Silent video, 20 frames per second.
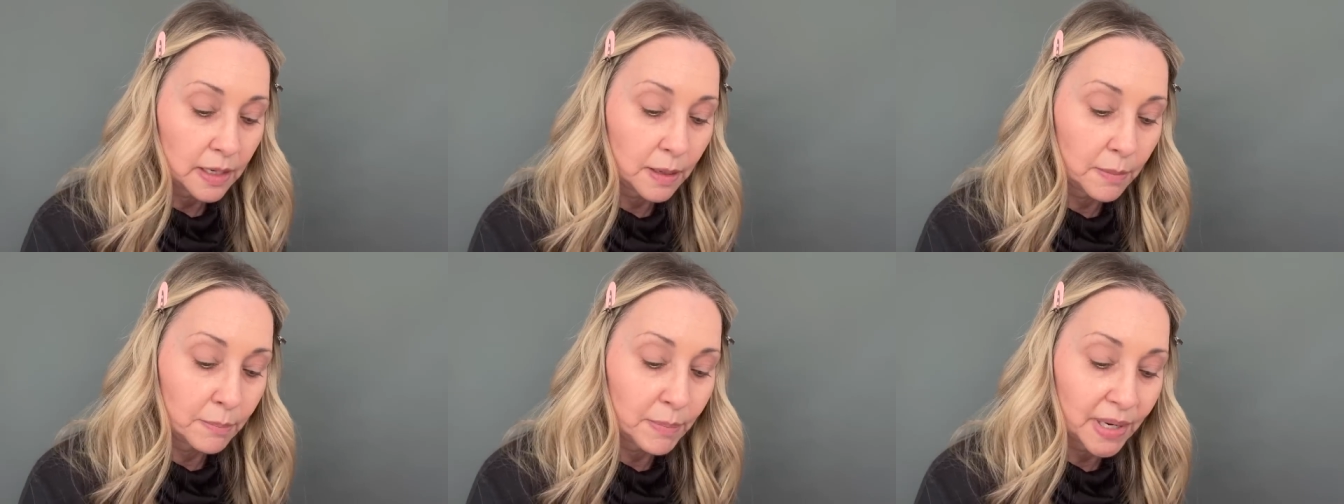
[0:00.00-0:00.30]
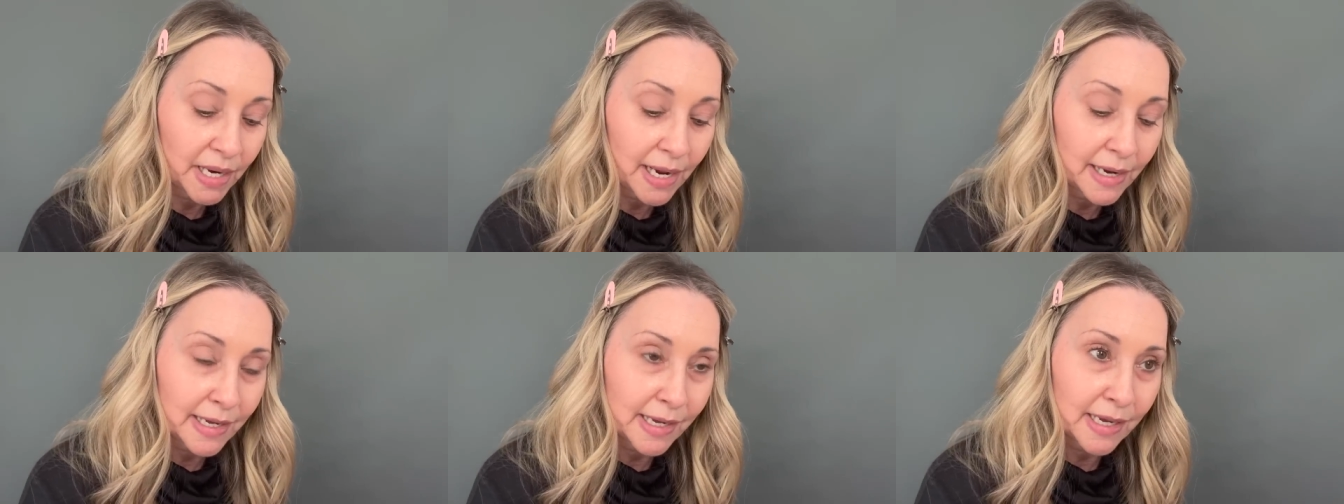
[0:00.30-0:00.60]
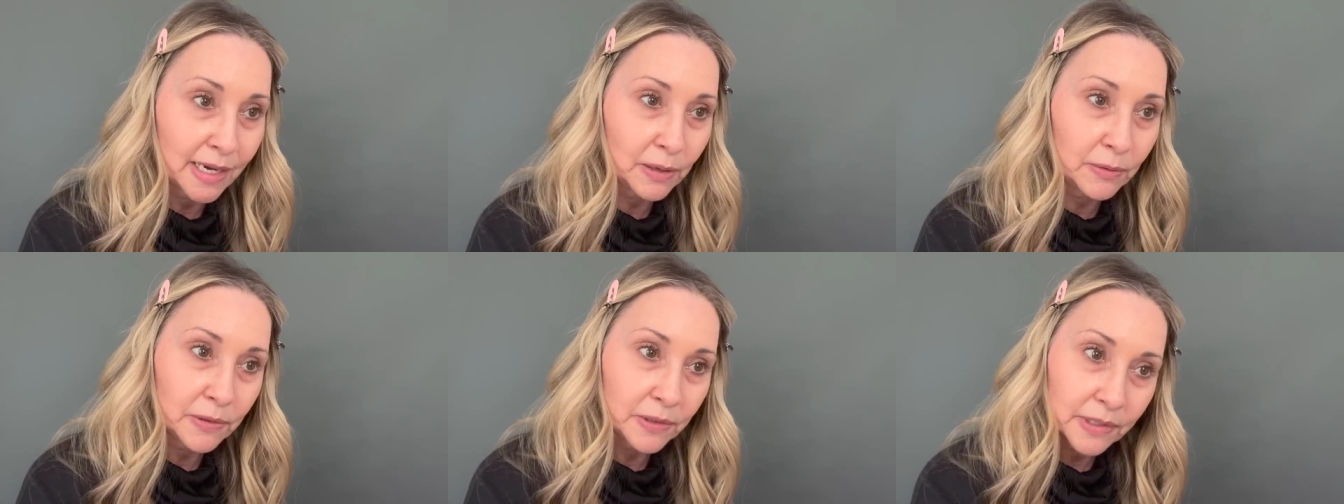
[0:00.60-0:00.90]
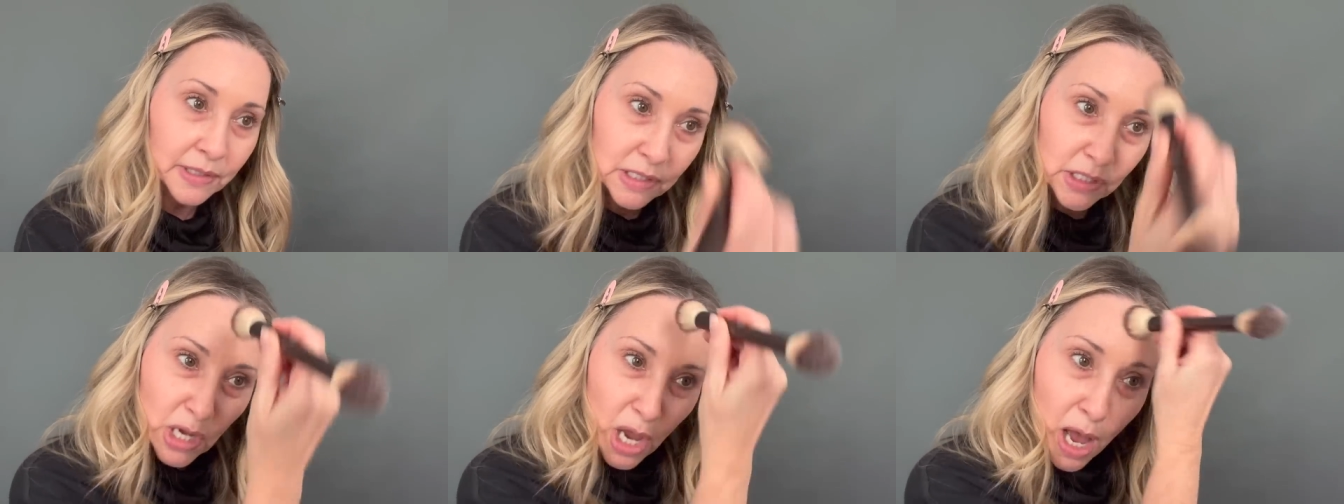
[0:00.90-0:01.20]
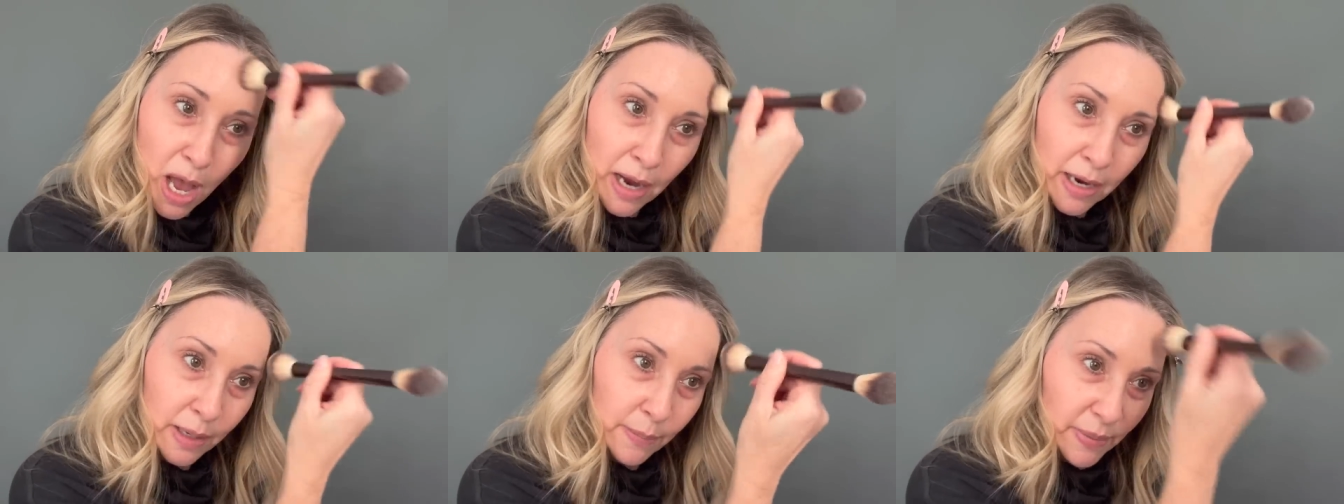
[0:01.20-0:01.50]
but I can't really
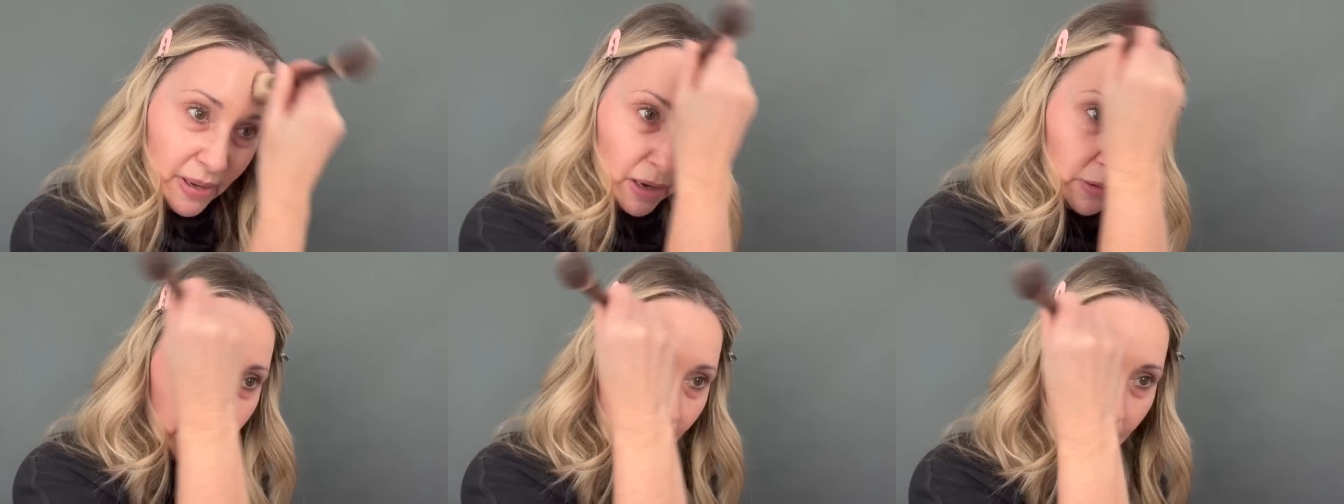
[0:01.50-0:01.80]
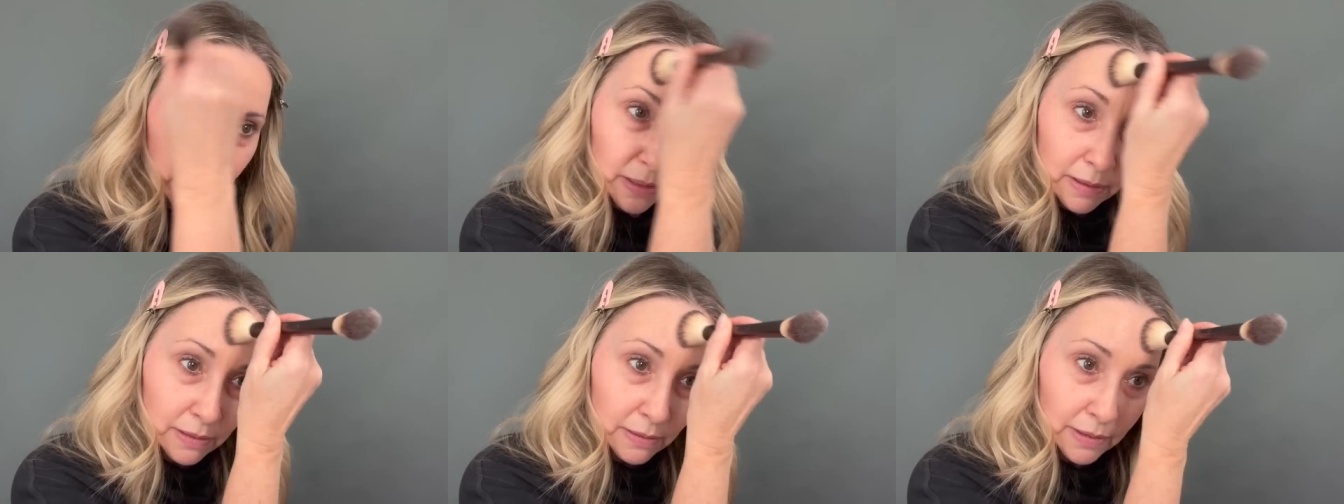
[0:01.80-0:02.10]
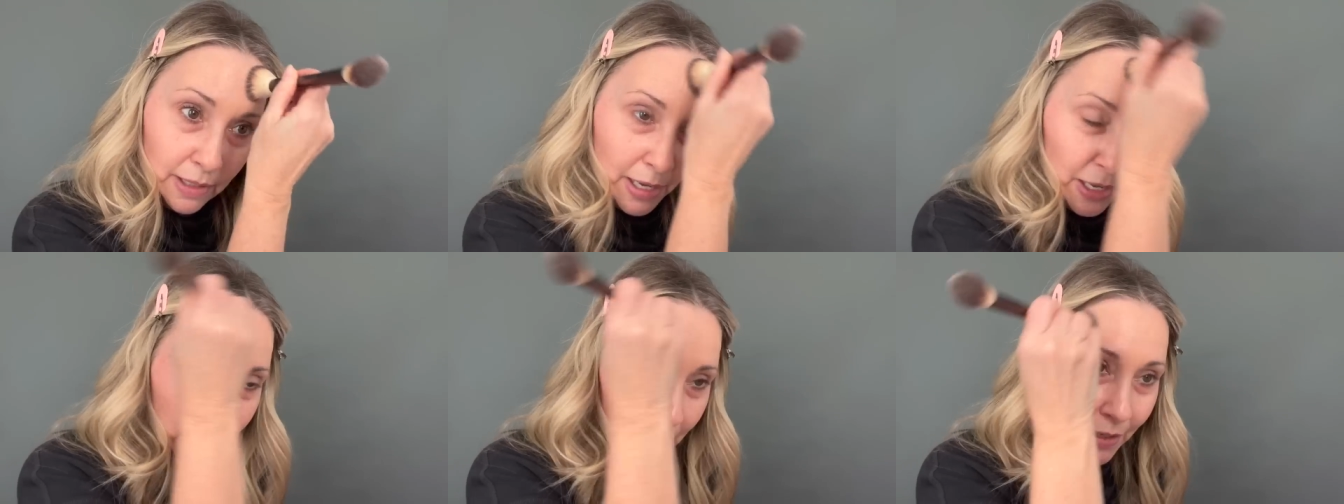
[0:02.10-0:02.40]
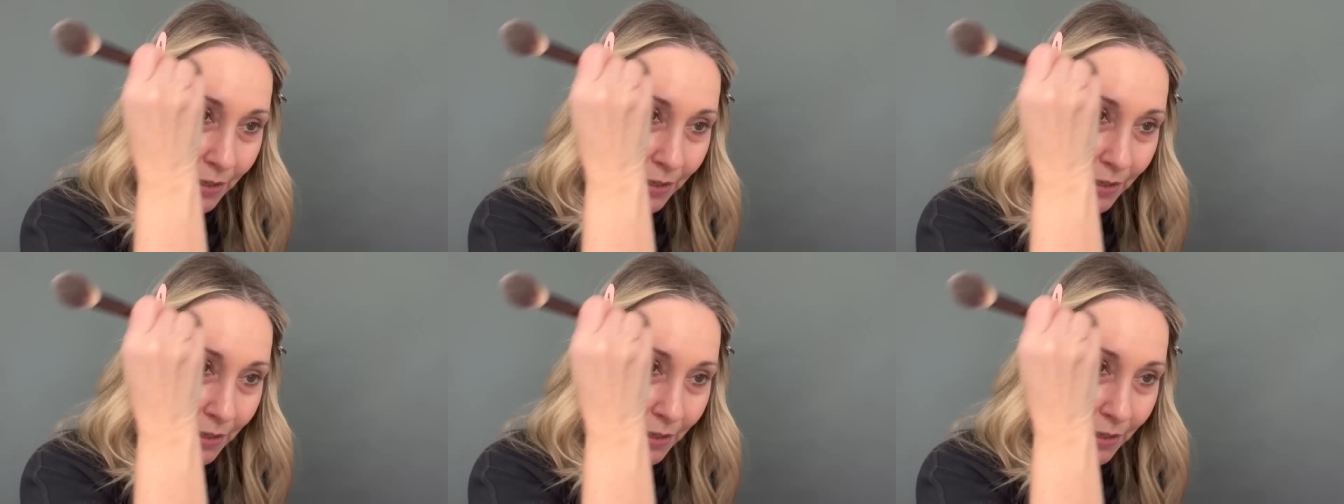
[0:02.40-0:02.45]
talk about it.